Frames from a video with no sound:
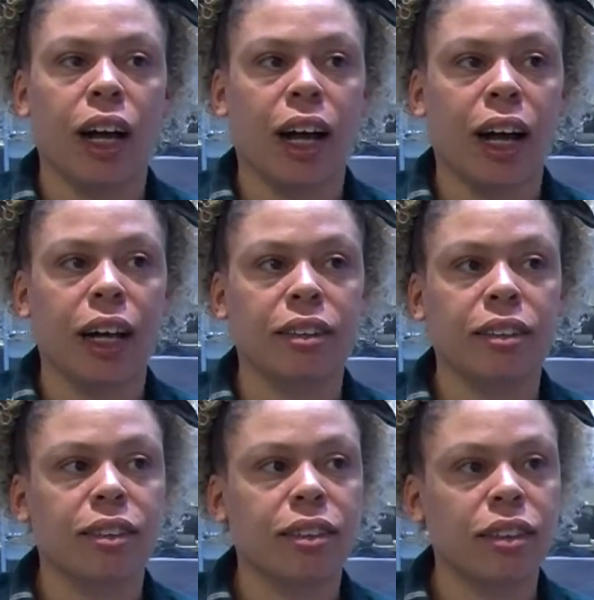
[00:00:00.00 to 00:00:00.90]

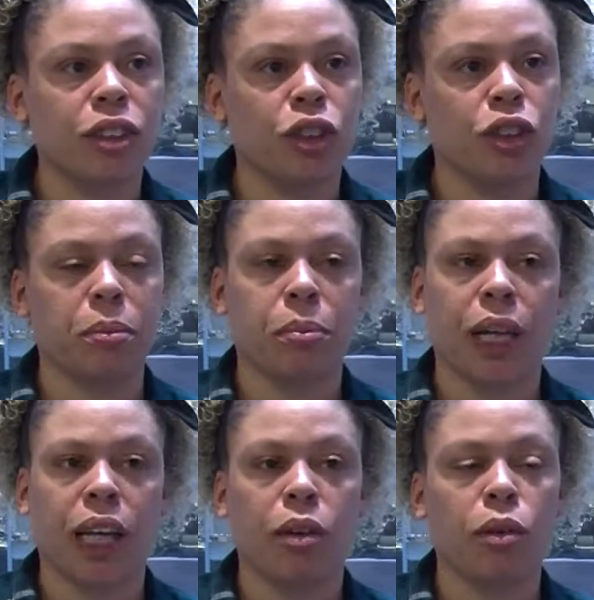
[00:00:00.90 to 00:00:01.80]
as you should
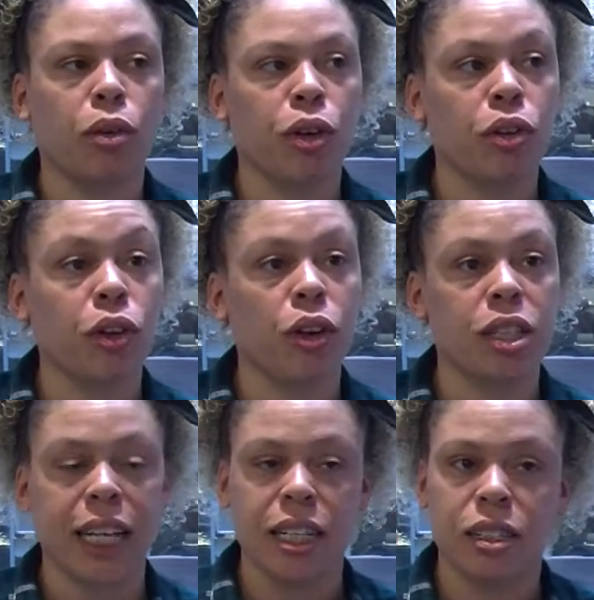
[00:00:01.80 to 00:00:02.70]
be, or you're not as
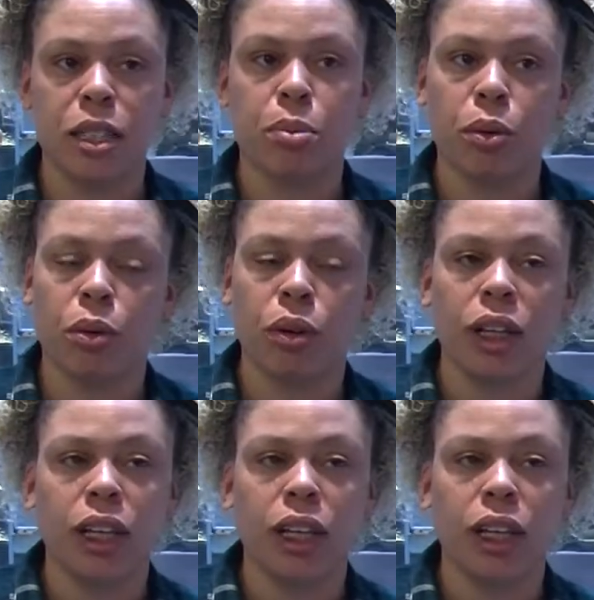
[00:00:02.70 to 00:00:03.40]
into sport